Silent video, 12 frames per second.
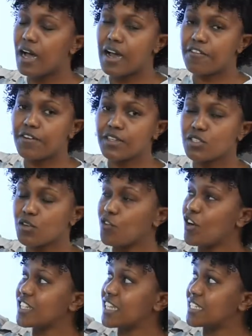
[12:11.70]
are first of
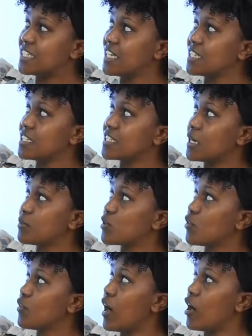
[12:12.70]
all ascertained in
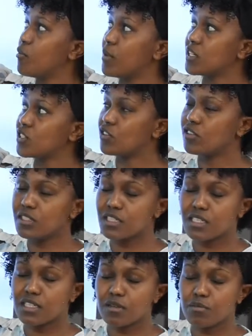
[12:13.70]
terms of how much
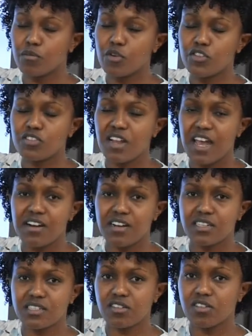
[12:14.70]
cost, both
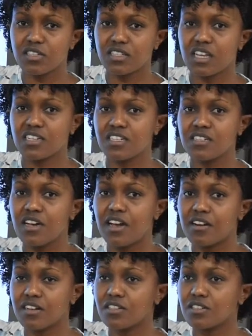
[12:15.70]
direct cost and
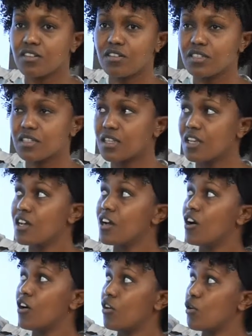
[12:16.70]
indirect cost.
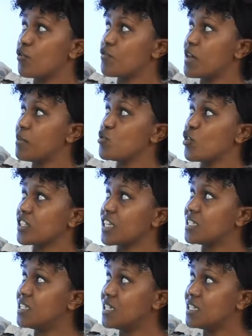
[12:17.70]
All of them you
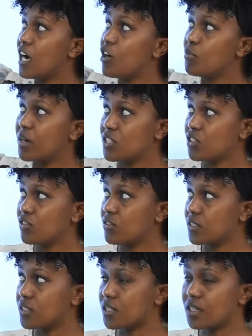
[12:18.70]
ascertain how much
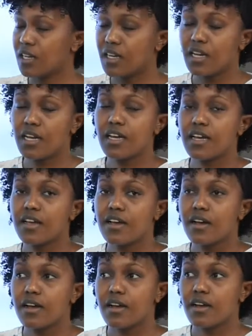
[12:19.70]
cost.
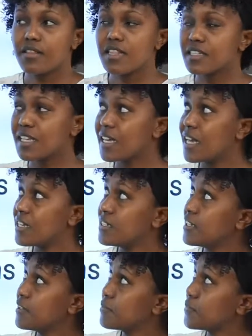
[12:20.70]
The
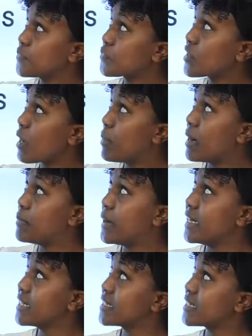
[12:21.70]
second
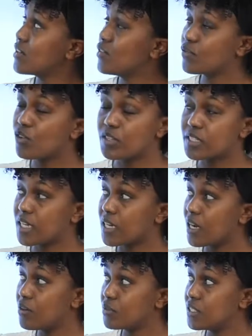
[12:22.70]
purpose of cost
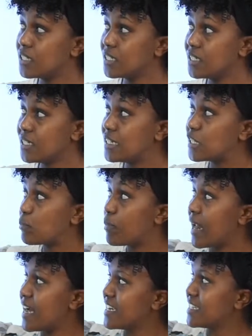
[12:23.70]
accounting is
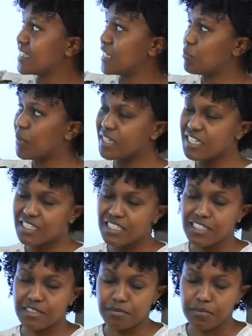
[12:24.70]
planning and
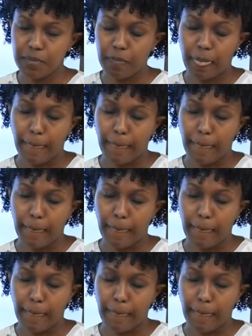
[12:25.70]
budgeting.